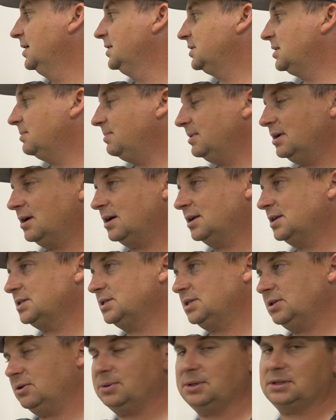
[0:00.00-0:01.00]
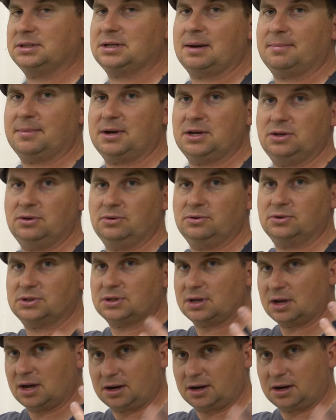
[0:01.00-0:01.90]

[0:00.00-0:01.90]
To be honest, the only time I use